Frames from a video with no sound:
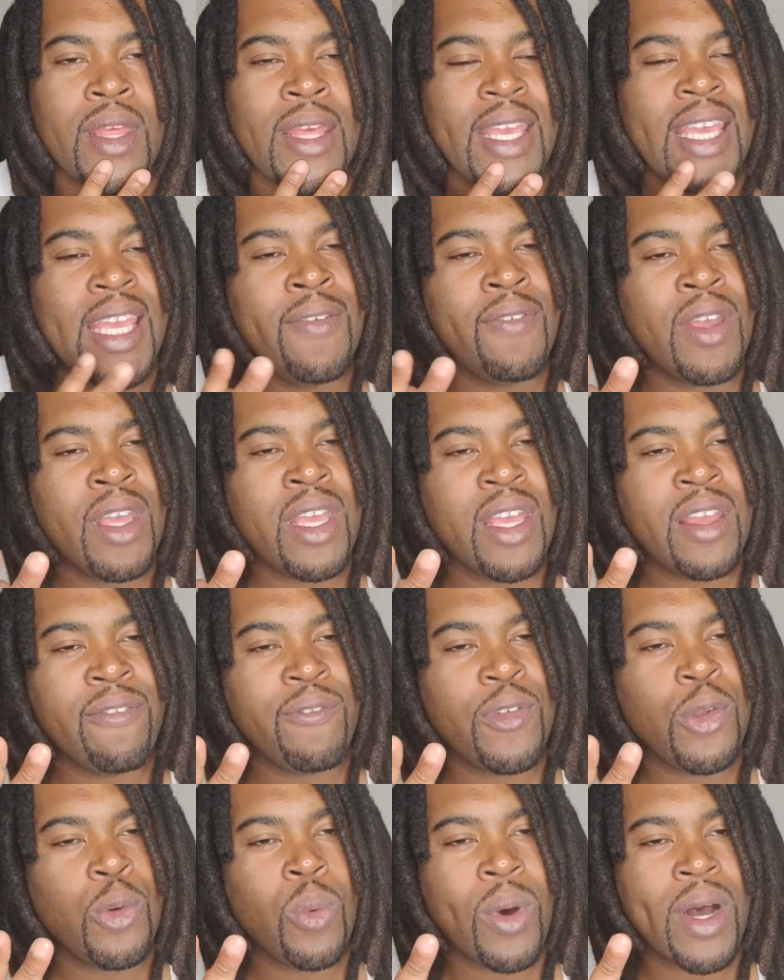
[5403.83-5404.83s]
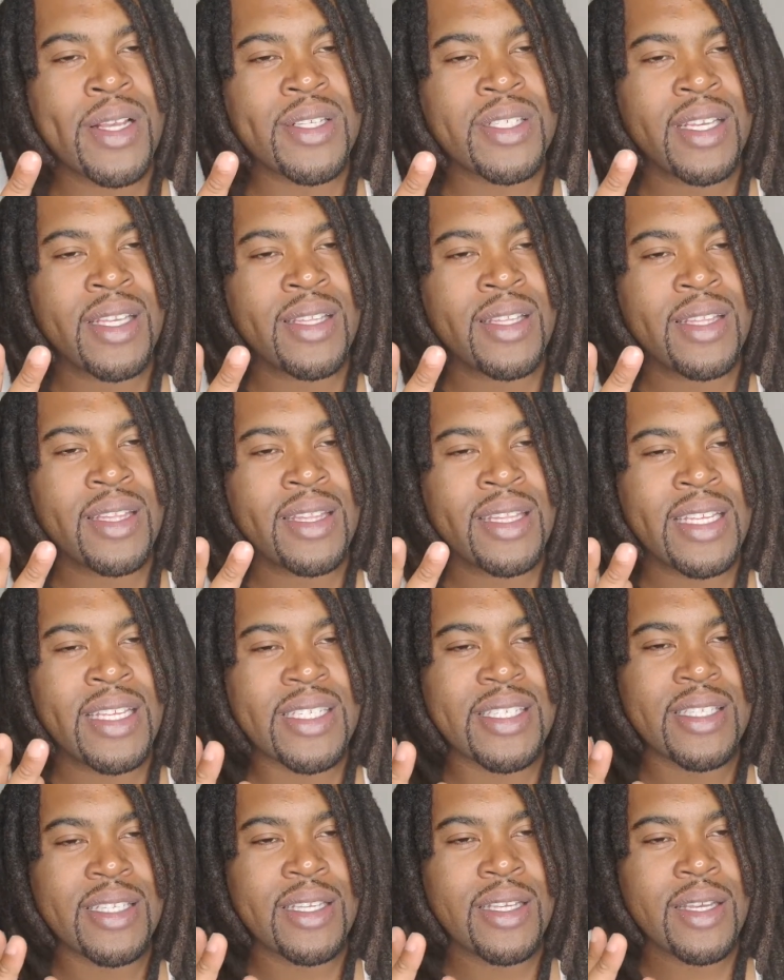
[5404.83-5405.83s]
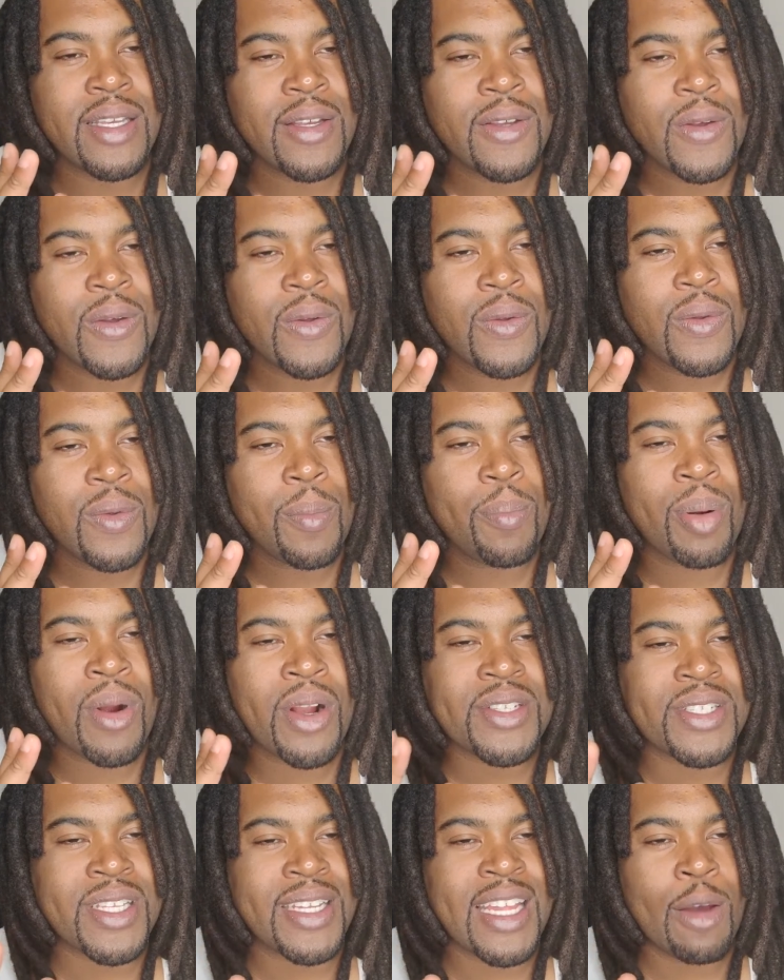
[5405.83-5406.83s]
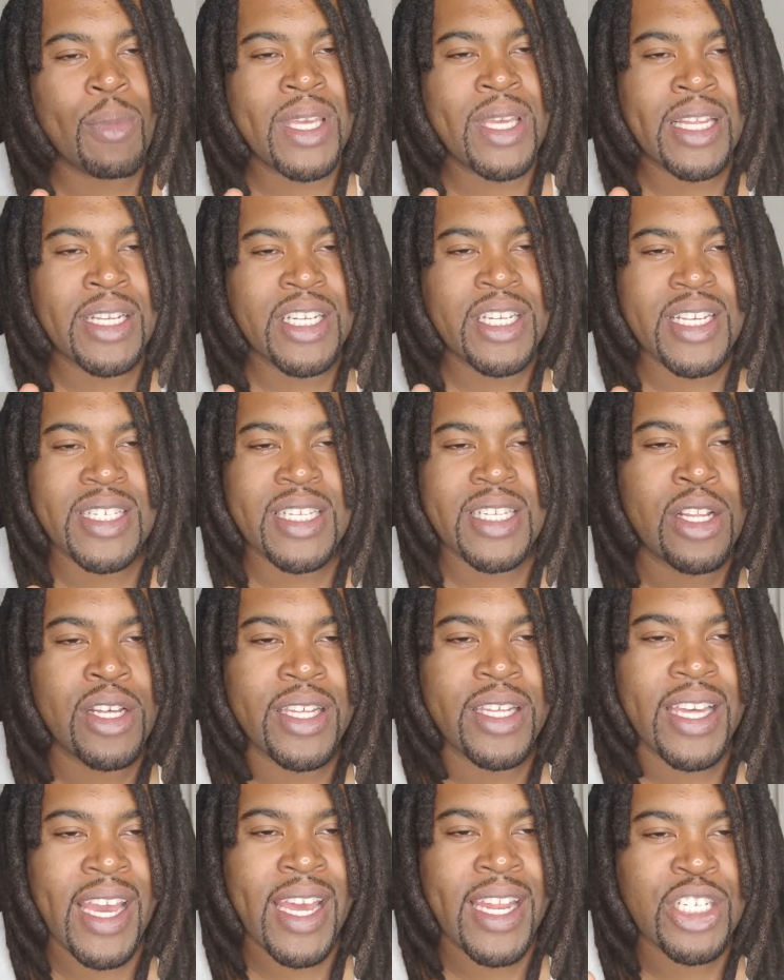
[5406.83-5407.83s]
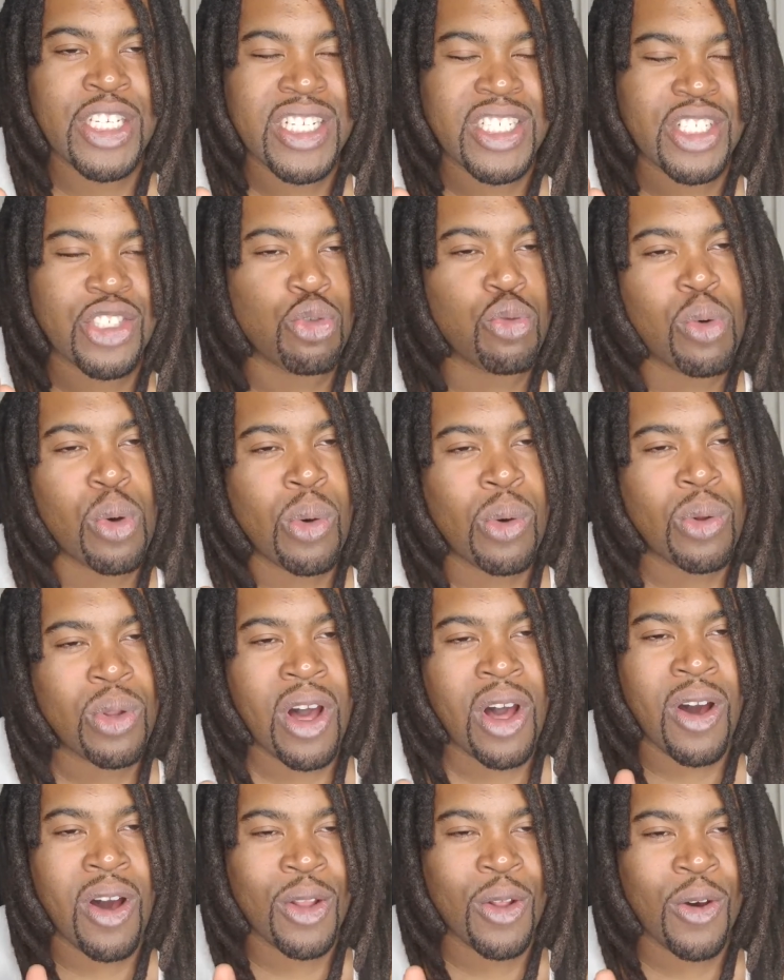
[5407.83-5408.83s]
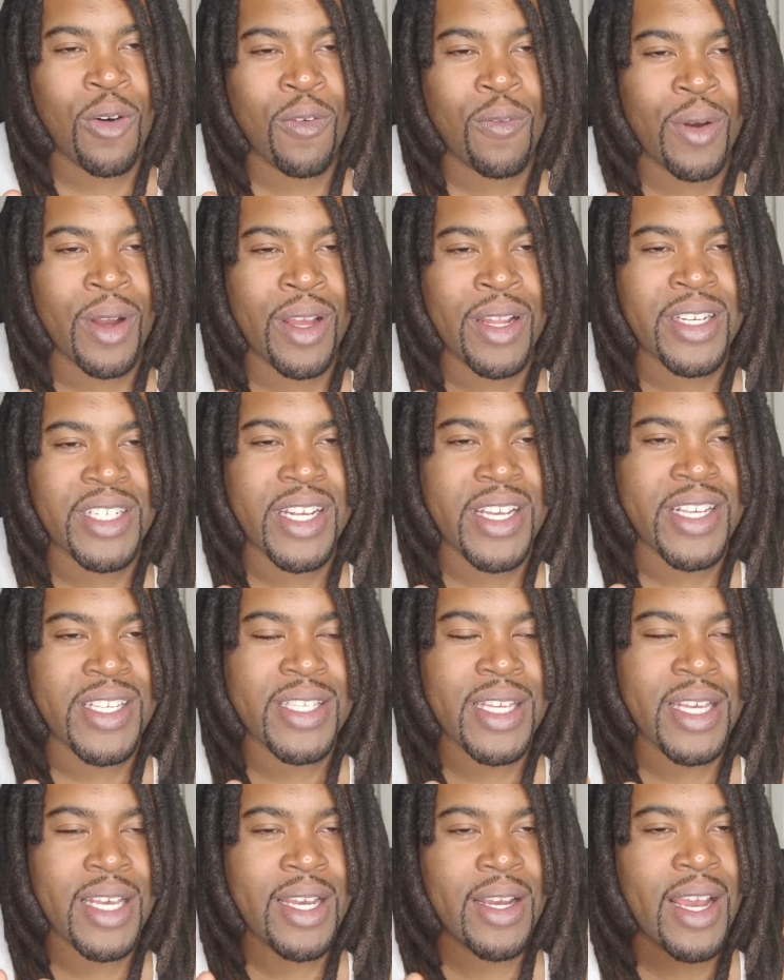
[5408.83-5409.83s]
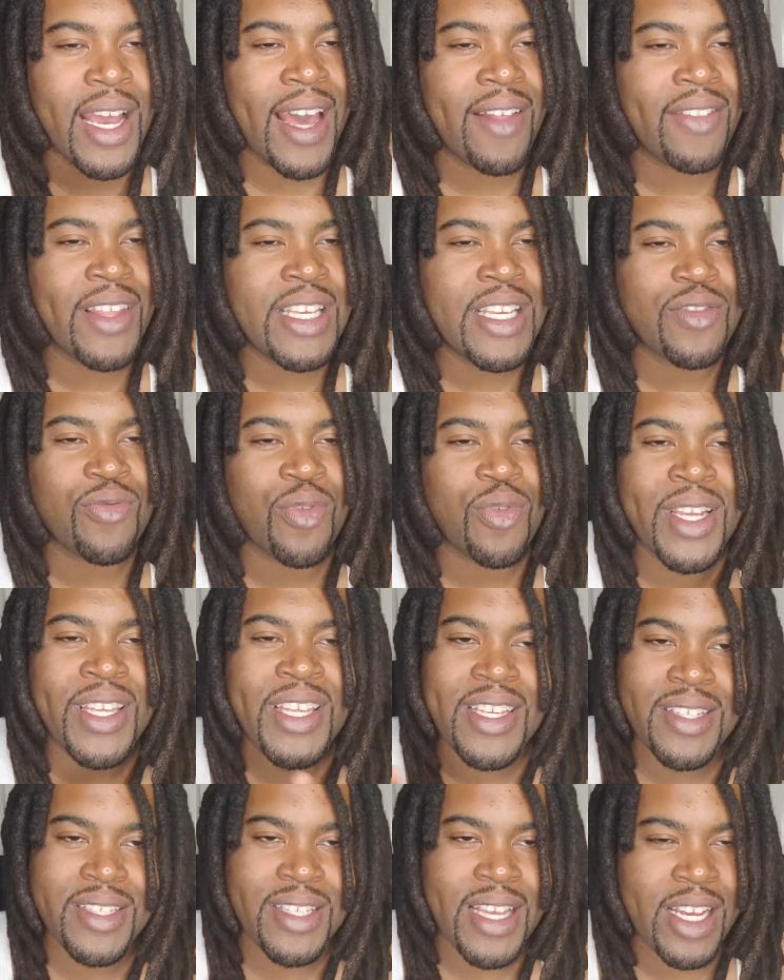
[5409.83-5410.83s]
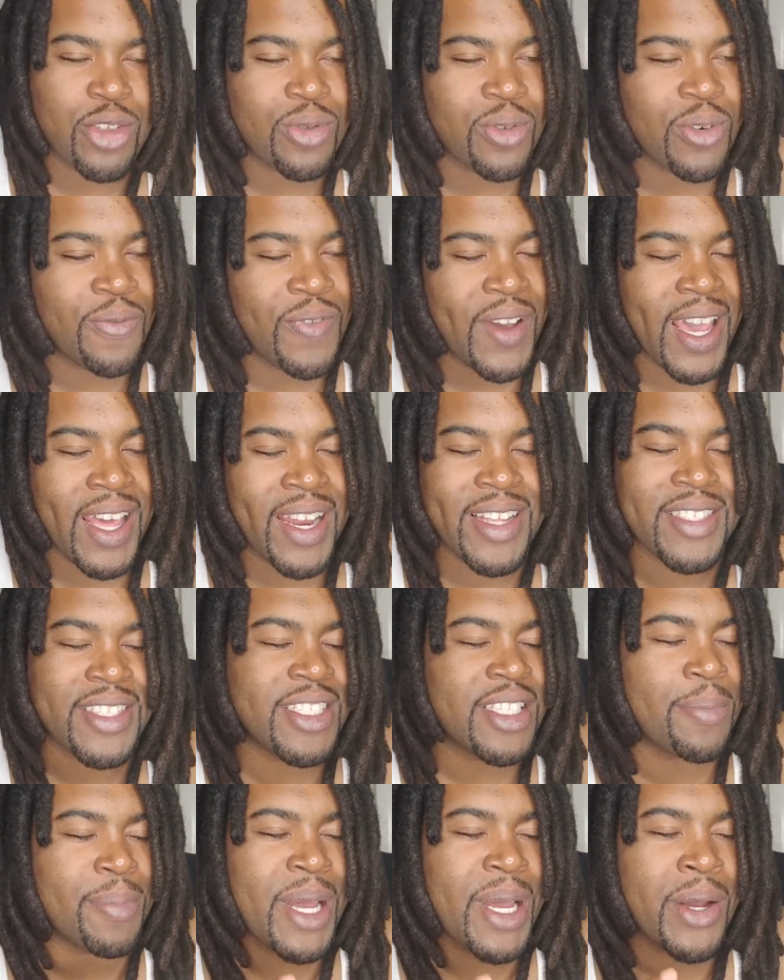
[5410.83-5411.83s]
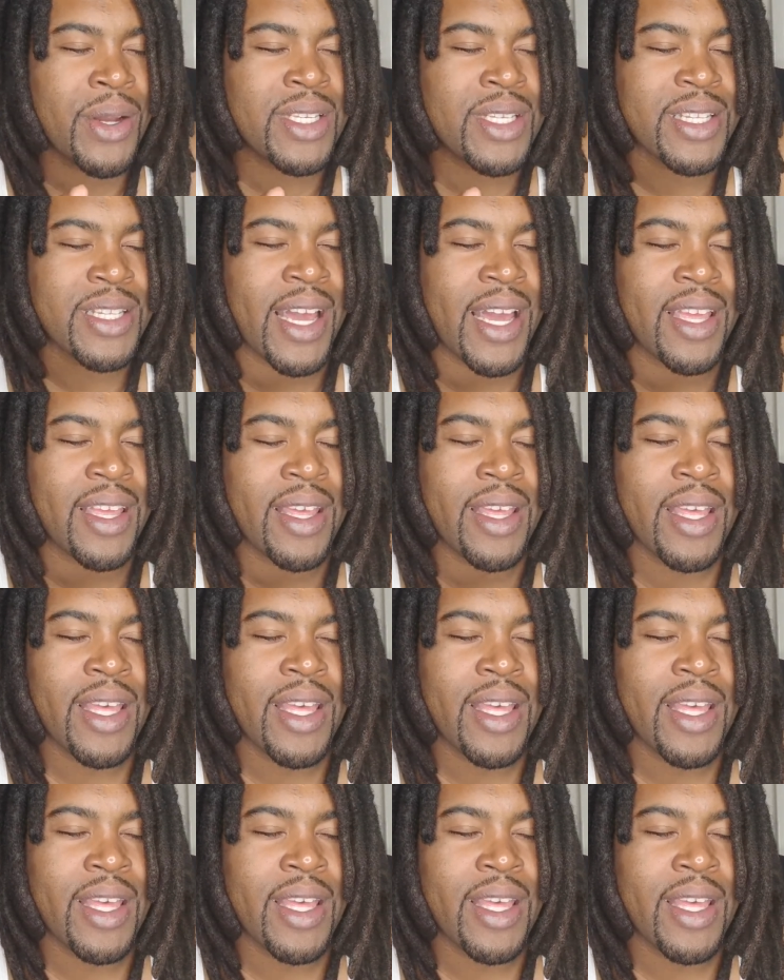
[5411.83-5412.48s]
even if you wasn't this person that we can just look at and just drool all over and just have these freaky sexual fantasies about, is like